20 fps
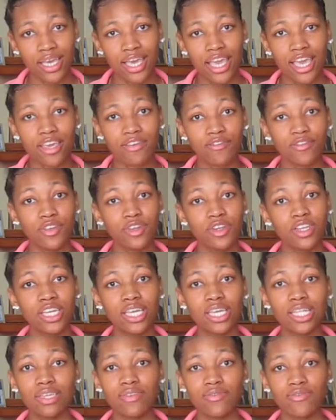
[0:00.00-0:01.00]
If you're
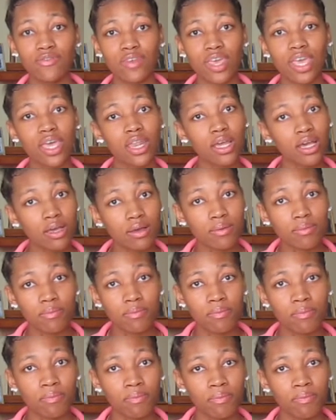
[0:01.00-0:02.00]
getting fed up,
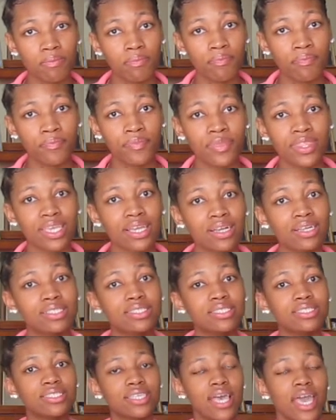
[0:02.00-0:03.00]

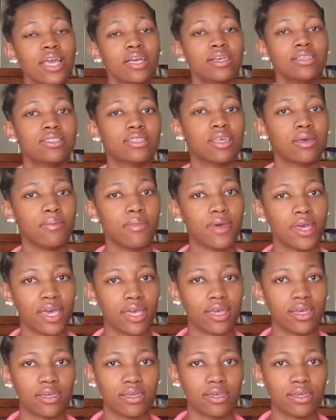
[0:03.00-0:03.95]
take a step back.